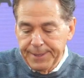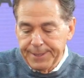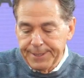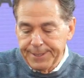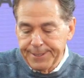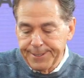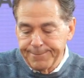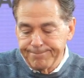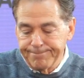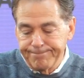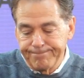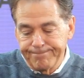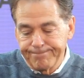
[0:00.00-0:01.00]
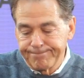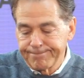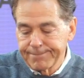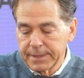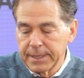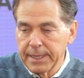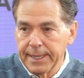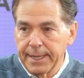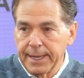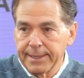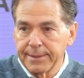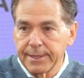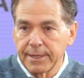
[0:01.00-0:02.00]
Um, and
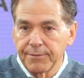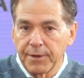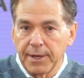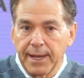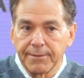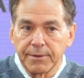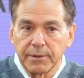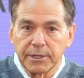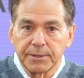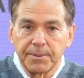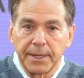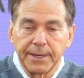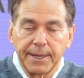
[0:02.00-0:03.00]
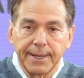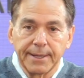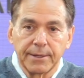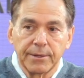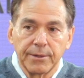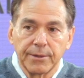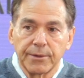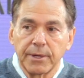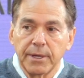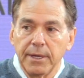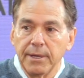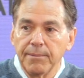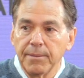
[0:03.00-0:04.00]
I think if you have to explain that to your
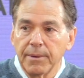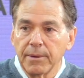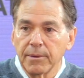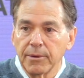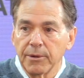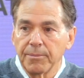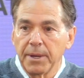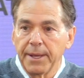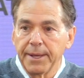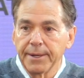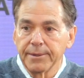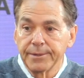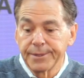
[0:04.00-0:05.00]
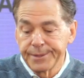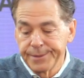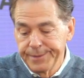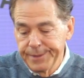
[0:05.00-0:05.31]
team or your players,